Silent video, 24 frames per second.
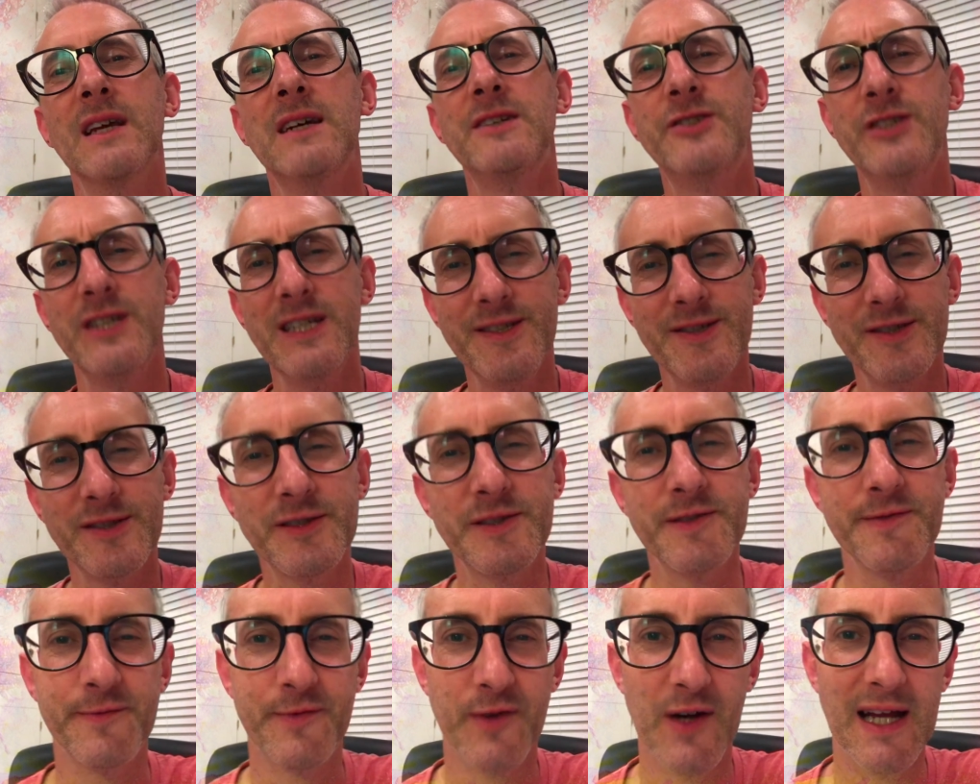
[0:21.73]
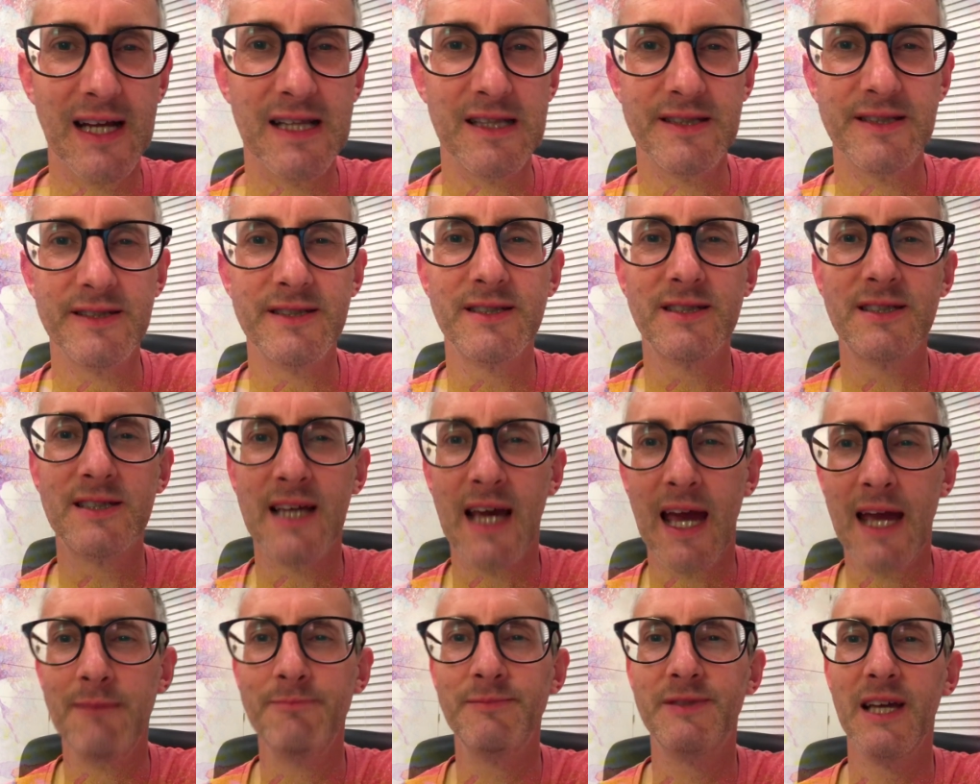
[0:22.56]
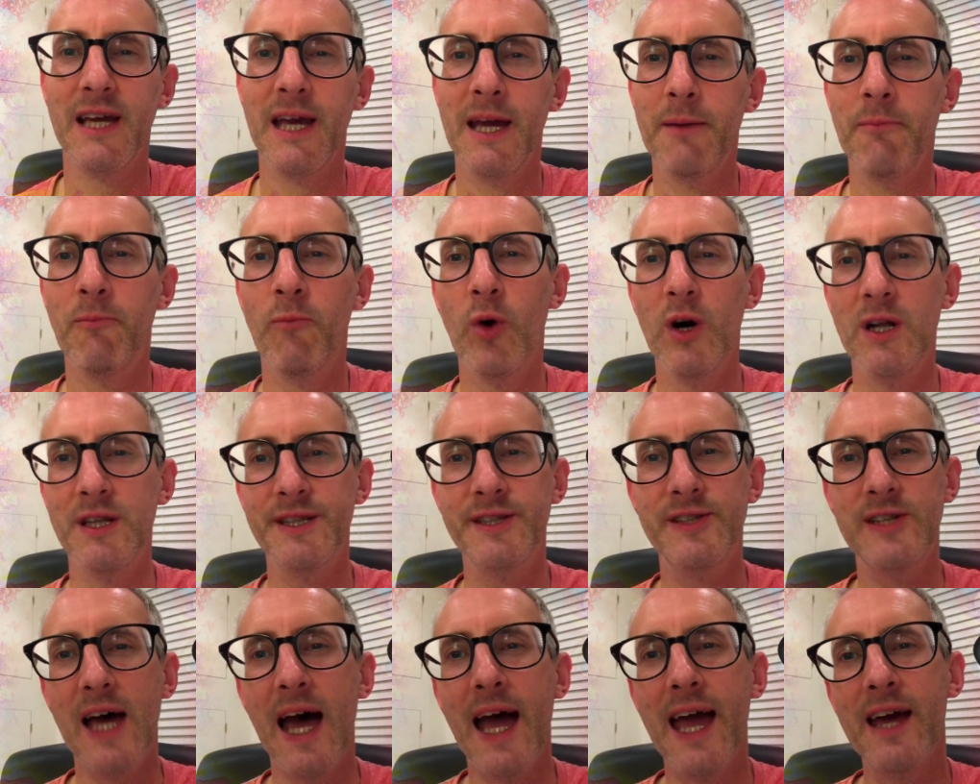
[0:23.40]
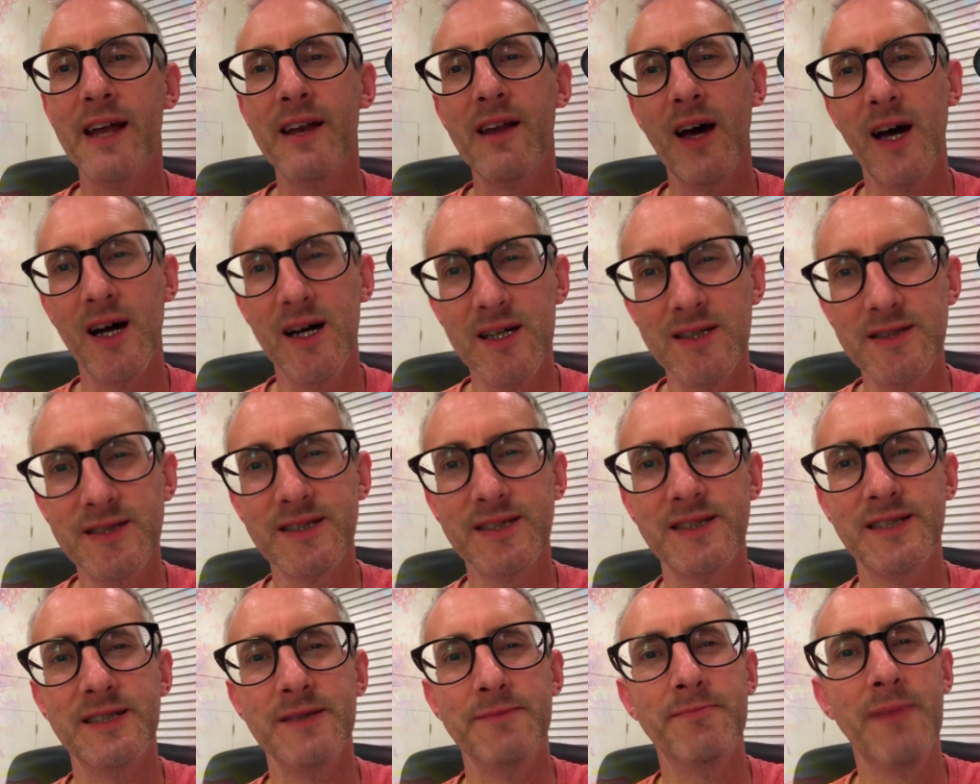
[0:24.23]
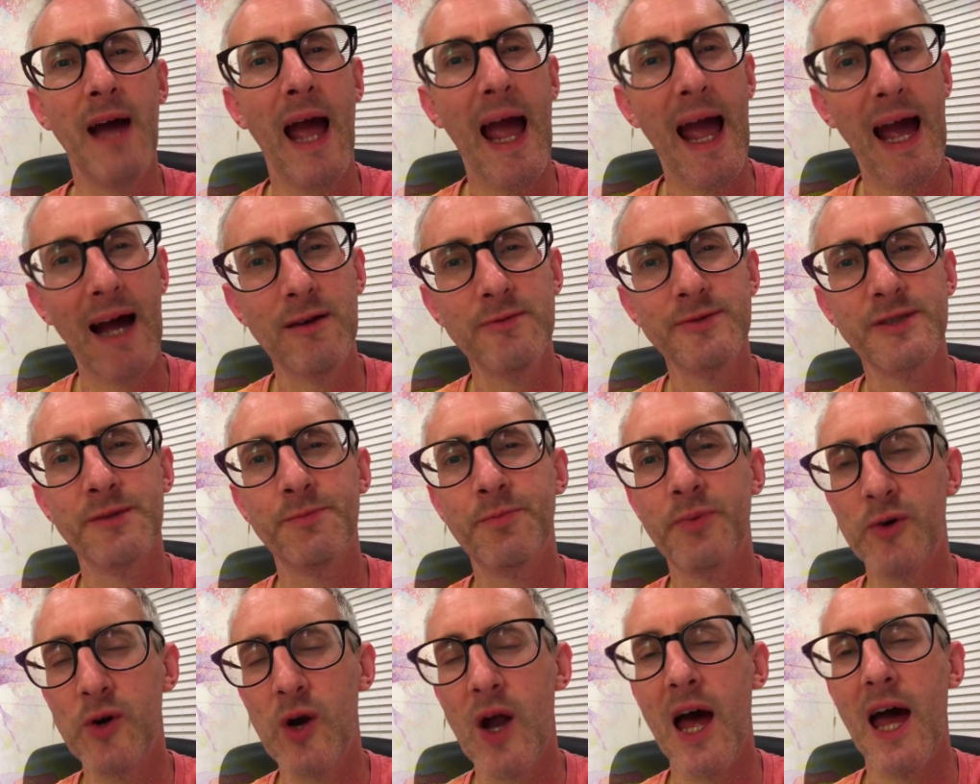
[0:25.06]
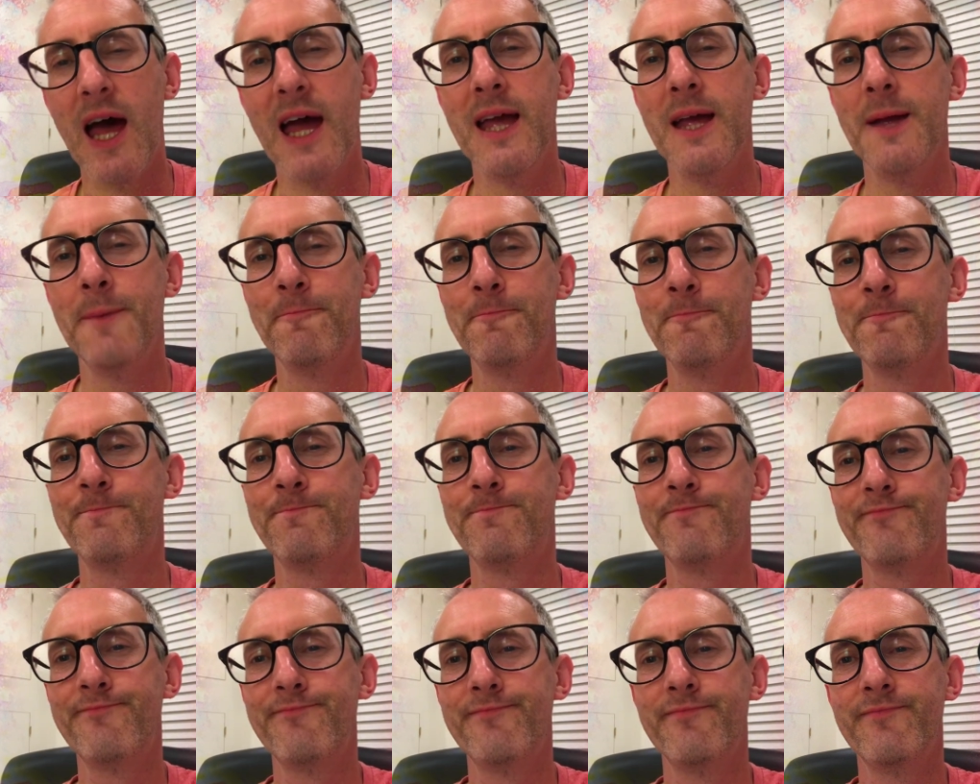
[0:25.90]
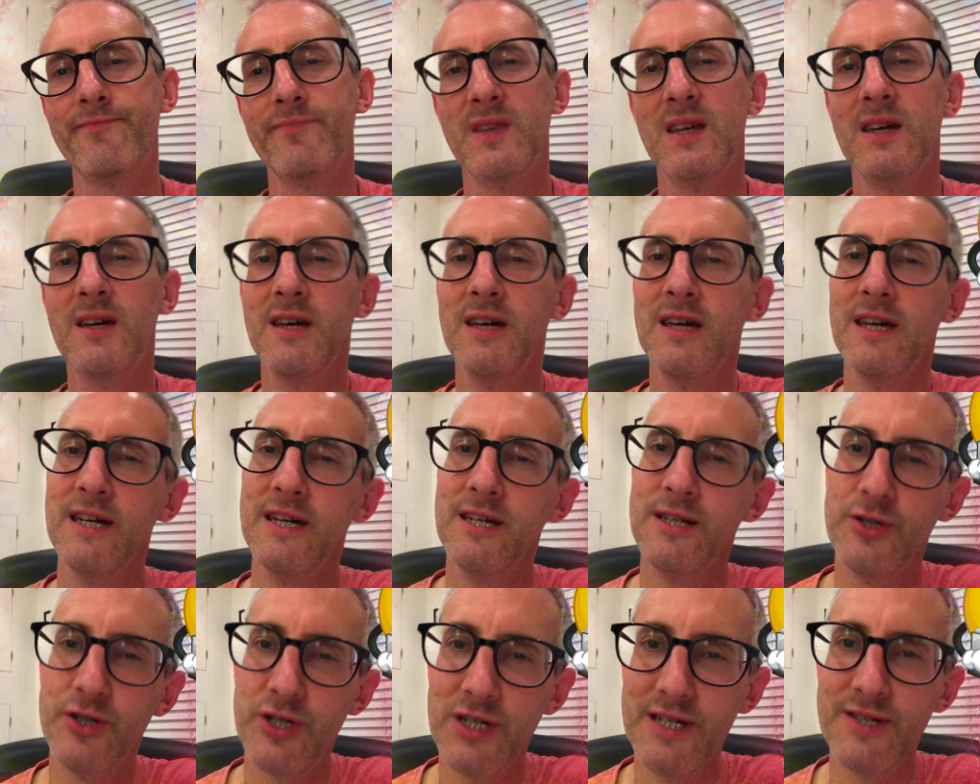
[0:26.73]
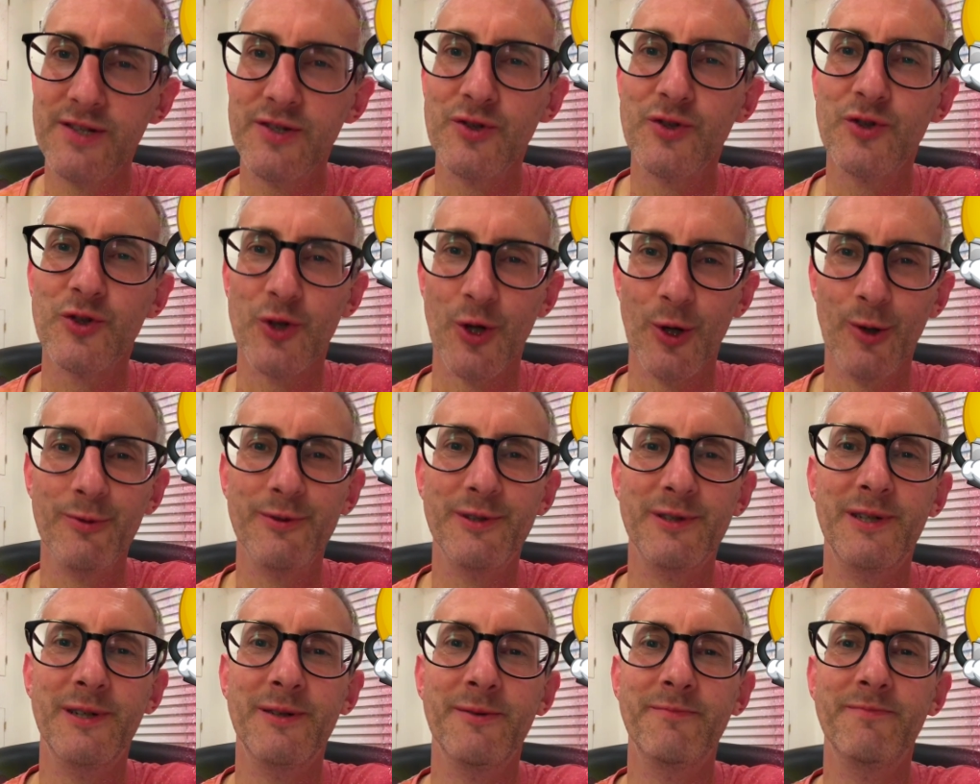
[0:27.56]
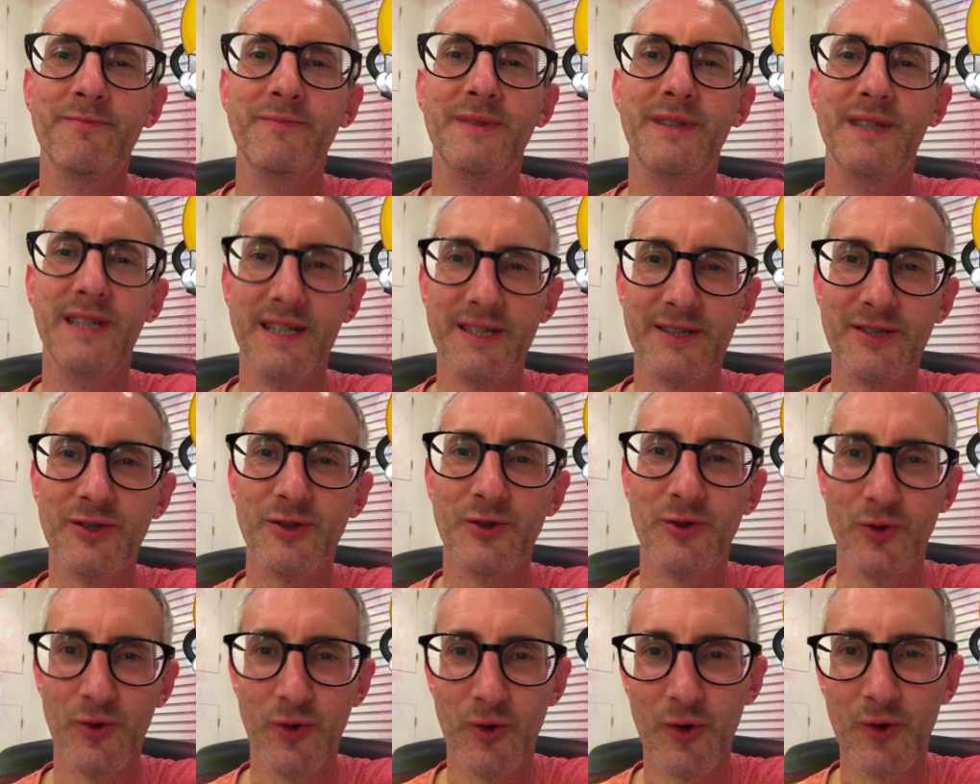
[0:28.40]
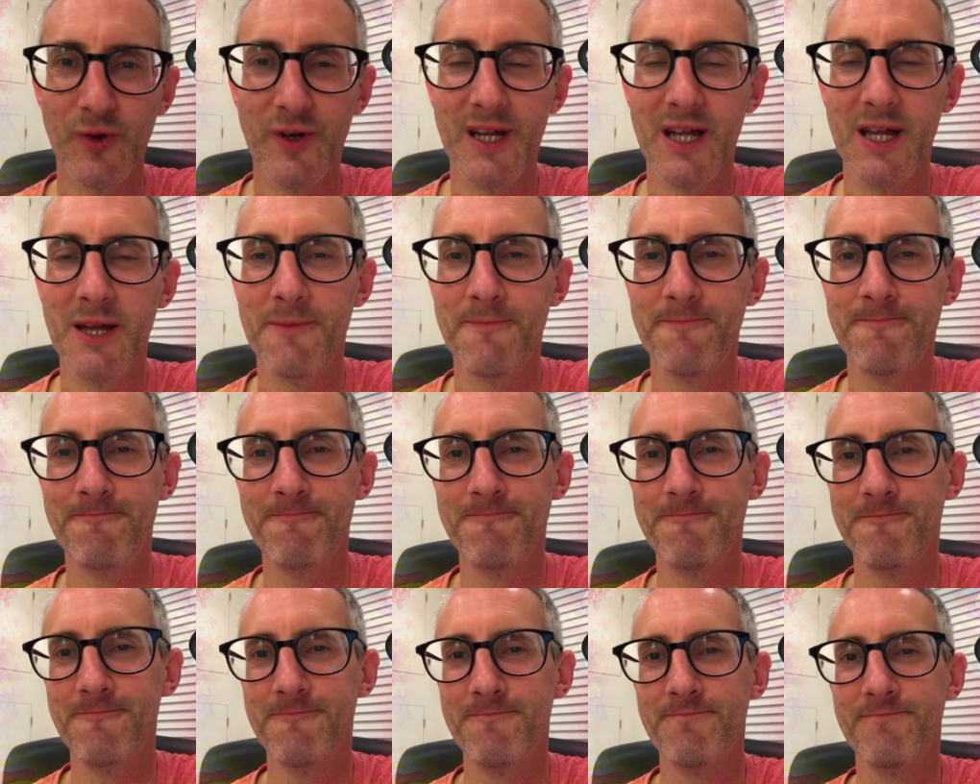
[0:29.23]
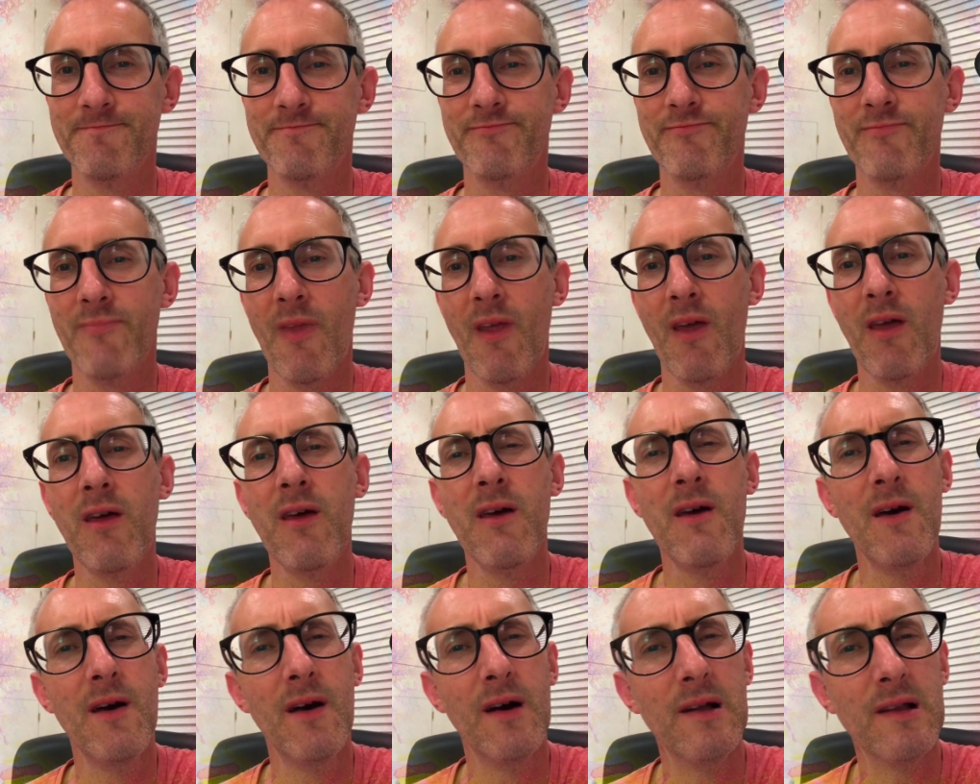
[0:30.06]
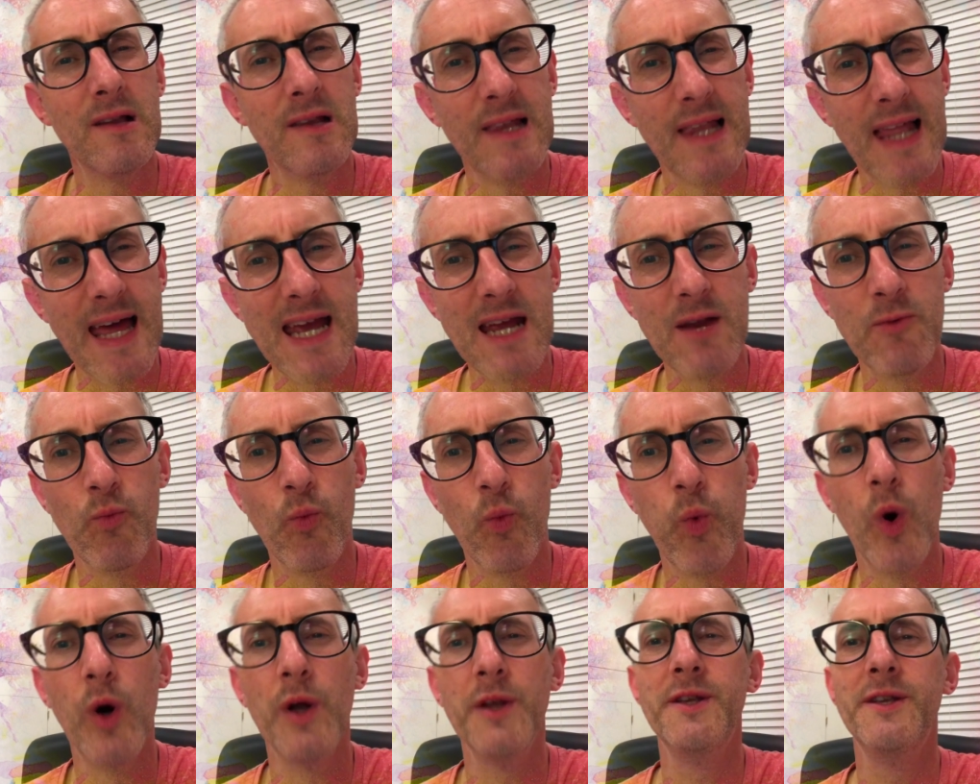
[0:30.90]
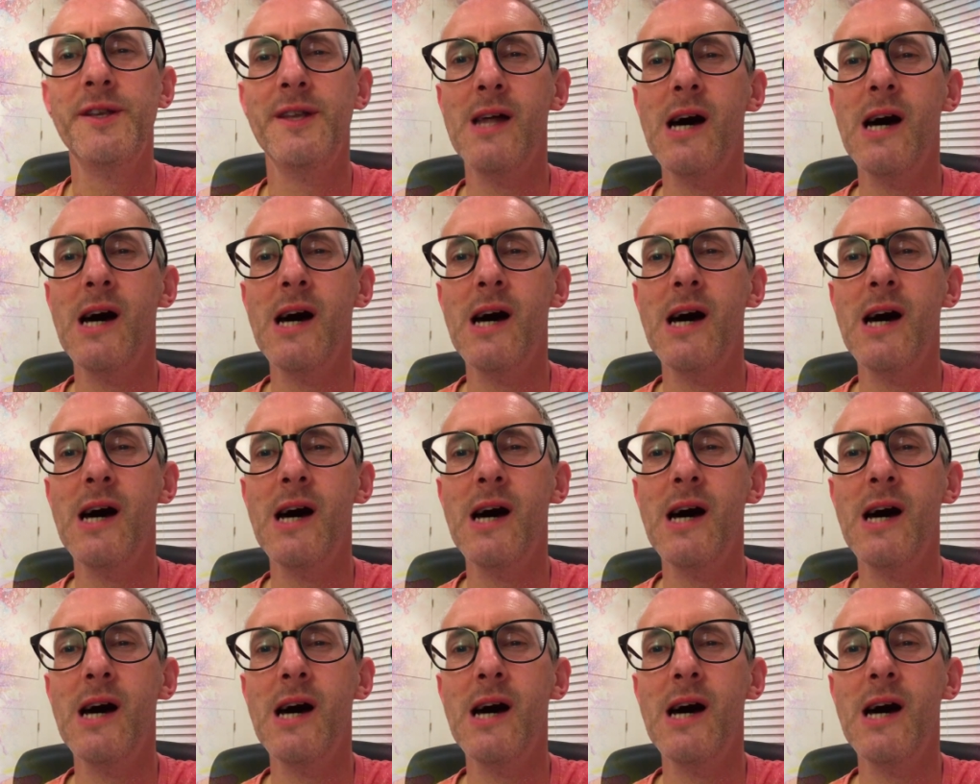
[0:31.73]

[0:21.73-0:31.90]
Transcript: Jesus' friends came to him one day and asked him how to pray. Jesus told them this story. Late one